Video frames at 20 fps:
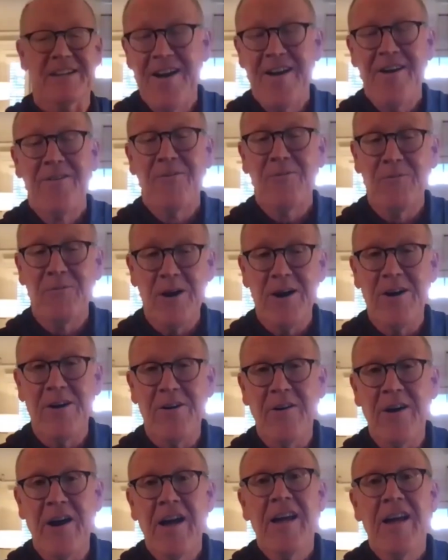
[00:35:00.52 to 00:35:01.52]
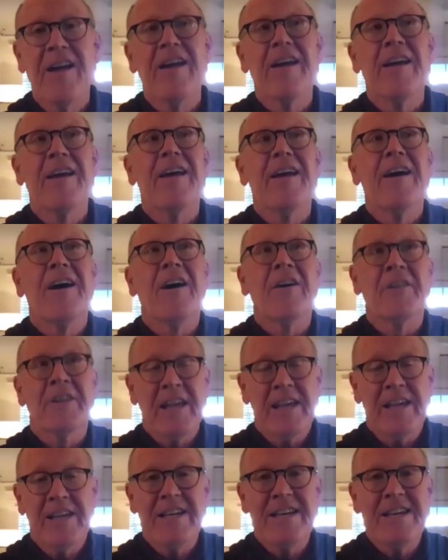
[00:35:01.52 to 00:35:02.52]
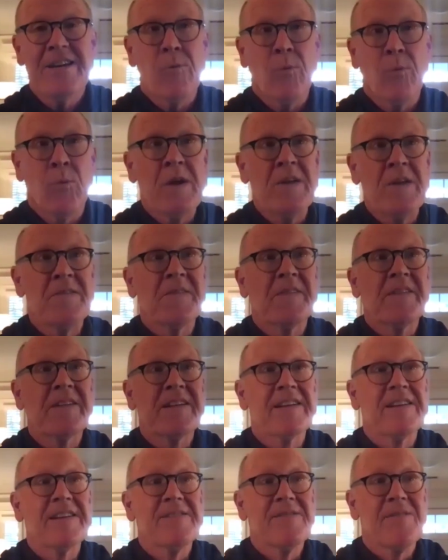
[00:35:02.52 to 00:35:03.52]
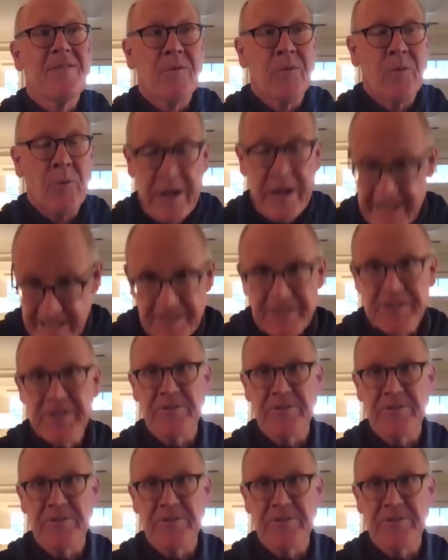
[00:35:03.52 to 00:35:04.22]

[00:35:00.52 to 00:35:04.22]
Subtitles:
whoa, okay, we can do